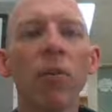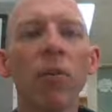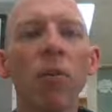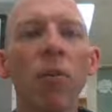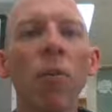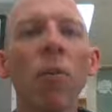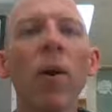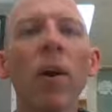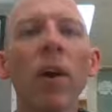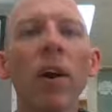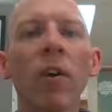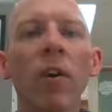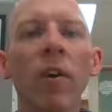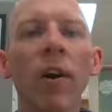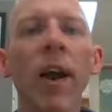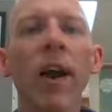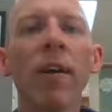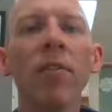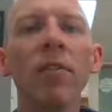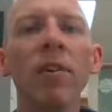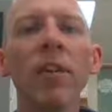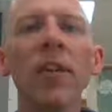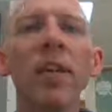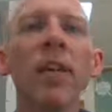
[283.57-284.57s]
what
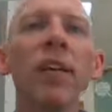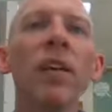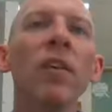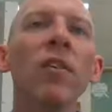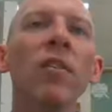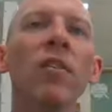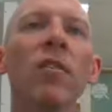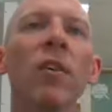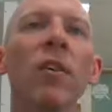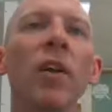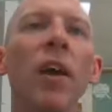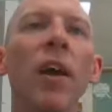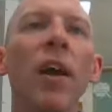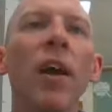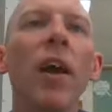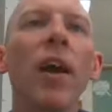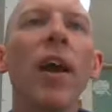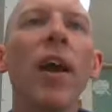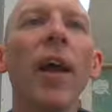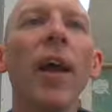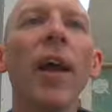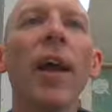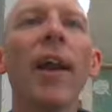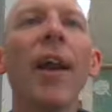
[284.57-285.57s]
gravity is
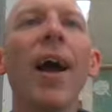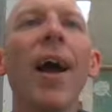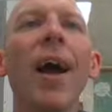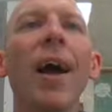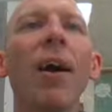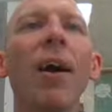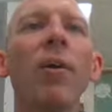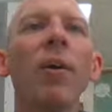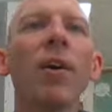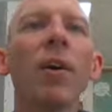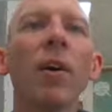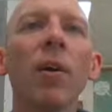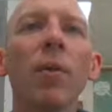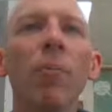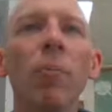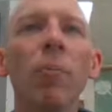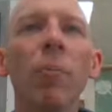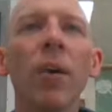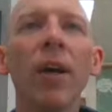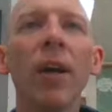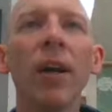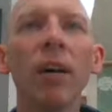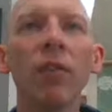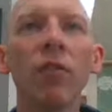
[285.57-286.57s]
and how it
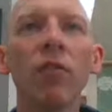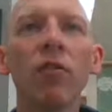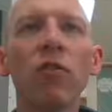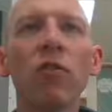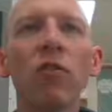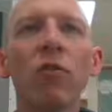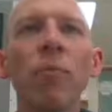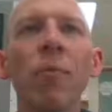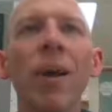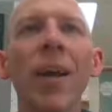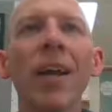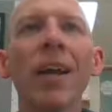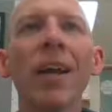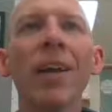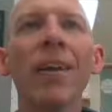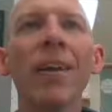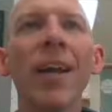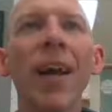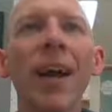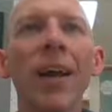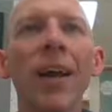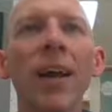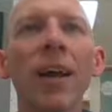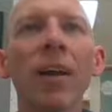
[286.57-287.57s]
compares to
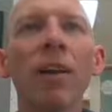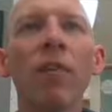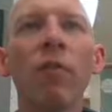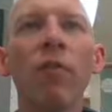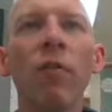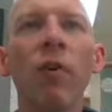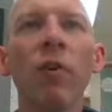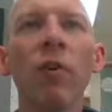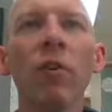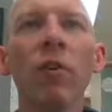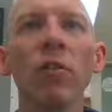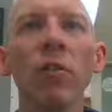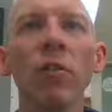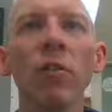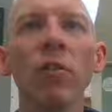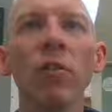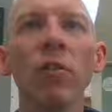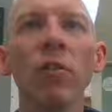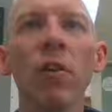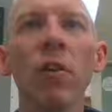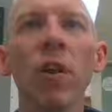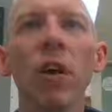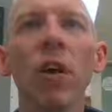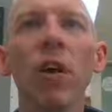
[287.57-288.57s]
magnetic forces.